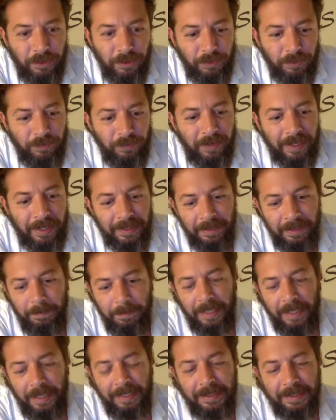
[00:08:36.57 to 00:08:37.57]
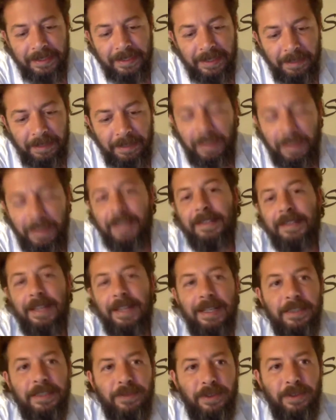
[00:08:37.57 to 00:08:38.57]
to find a place, a
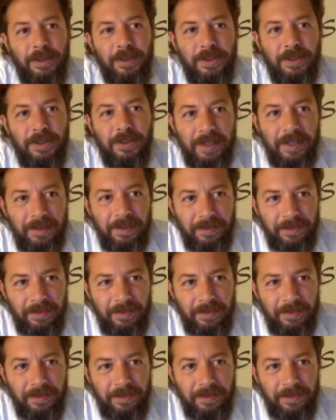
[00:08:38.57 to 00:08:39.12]
paradise for yourself,